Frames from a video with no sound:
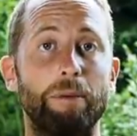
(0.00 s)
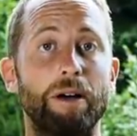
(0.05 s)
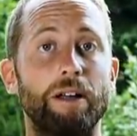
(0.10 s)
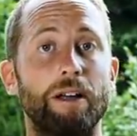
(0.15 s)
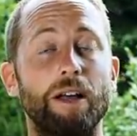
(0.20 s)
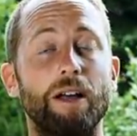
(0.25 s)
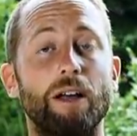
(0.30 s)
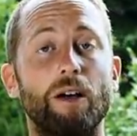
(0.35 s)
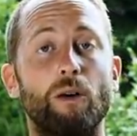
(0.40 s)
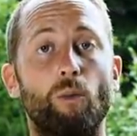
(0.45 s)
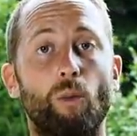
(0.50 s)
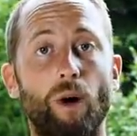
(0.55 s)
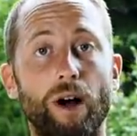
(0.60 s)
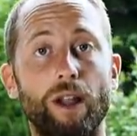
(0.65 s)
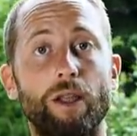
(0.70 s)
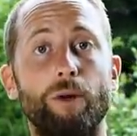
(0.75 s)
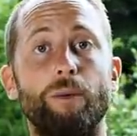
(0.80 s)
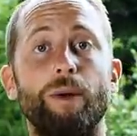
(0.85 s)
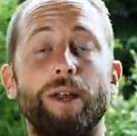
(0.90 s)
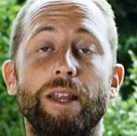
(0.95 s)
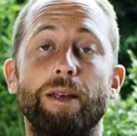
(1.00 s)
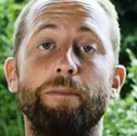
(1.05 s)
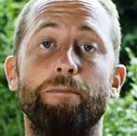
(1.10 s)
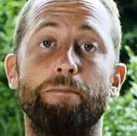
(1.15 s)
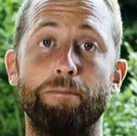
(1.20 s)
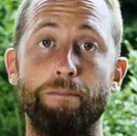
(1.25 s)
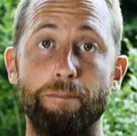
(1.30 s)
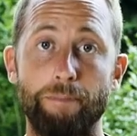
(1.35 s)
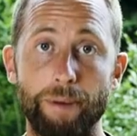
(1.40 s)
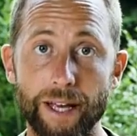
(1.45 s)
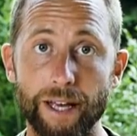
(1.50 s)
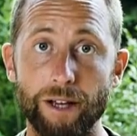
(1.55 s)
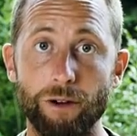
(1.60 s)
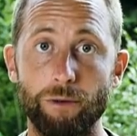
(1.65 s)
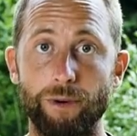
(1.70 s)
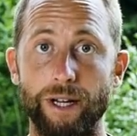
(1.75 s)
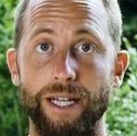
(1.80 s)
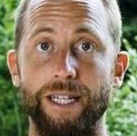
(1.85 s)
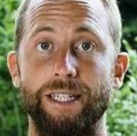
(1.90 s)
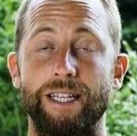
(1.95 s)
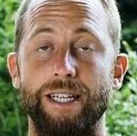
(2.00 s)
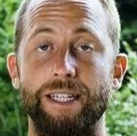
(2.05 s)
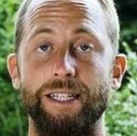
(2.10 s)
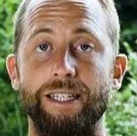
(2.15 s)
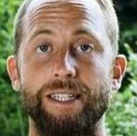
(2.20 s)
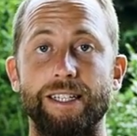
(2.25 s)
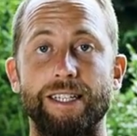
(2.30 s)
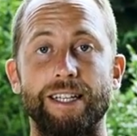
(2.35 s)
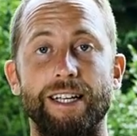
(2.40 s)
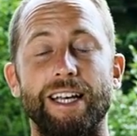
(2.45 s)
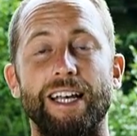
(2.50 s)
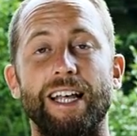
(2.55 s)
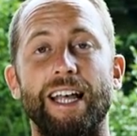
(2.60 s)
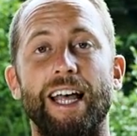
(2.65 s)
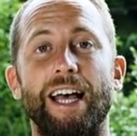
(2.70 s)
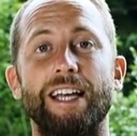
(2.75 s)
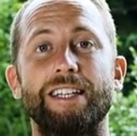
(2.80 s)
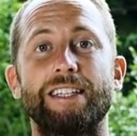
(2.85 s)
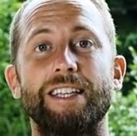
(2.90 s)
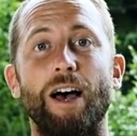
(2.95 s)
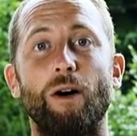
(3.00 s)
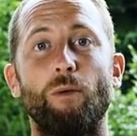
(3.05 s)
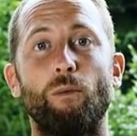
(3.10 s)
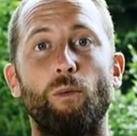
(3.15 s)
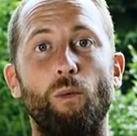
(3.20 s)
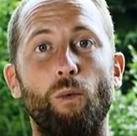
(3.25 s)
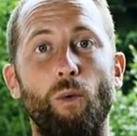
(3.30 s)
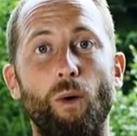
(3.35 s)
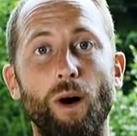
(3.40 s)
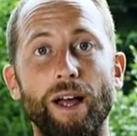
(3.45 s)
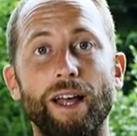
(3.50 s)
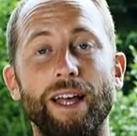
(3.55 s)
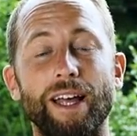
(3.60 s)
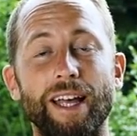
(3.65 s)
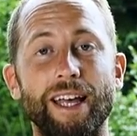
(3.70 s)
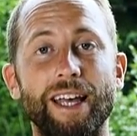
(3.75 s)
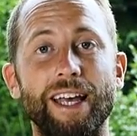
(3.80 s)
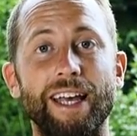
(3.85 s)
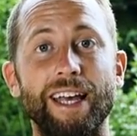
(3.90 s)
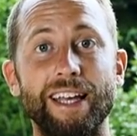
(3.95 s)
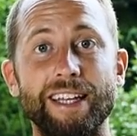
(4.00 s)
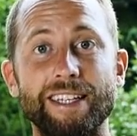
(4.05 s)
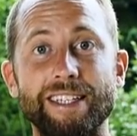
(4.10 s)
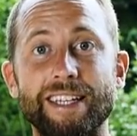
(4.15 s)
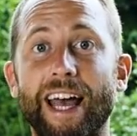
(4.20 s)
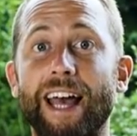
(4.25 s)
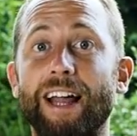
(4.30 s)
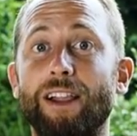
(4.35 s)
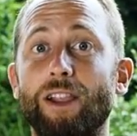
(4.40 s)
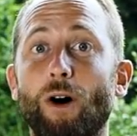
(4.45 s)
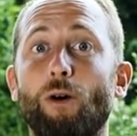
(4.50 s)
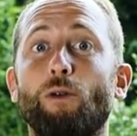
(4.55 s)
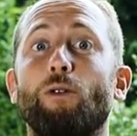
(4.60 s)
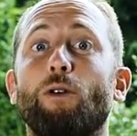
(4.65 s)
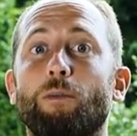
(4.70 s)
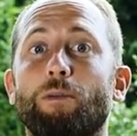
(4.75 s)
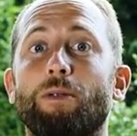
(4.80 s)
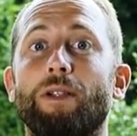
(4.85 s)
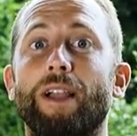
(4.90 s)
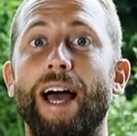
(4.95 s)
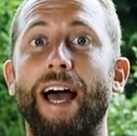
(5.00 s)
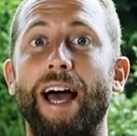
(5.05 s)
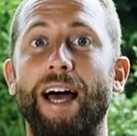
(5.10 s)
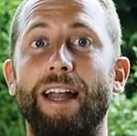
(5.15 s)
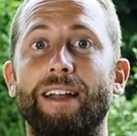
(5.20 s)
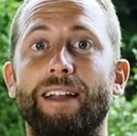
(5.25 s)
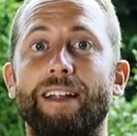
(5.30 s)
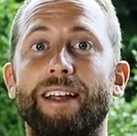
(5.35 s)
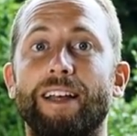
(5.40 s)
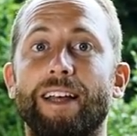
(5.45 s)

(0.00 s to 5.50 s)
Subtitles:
But one of the really big reasons is that what is a local plant?